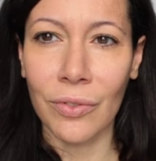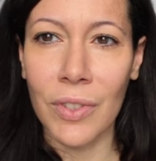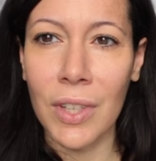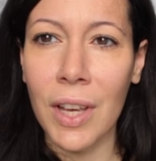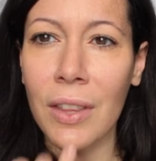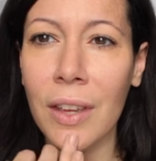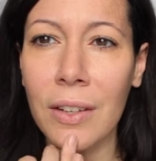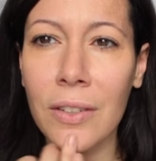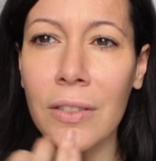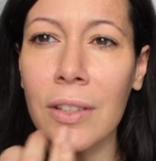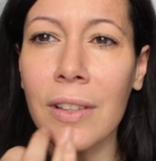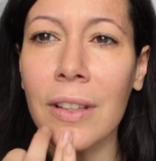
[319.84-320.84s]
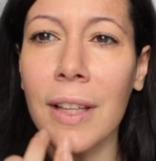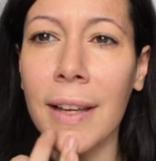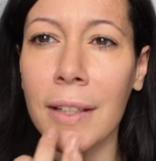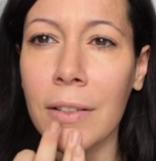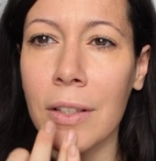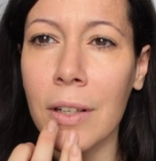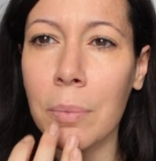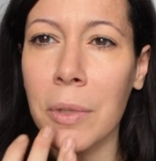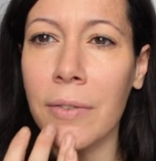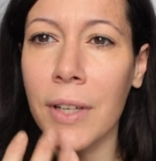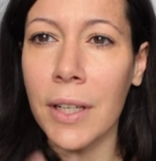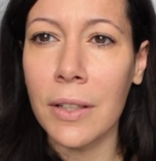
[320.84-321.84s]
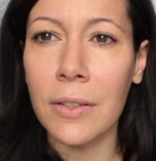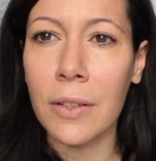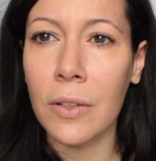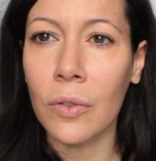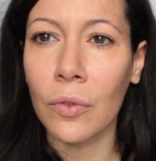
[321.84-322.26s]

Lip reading: See how that just lightens up the face?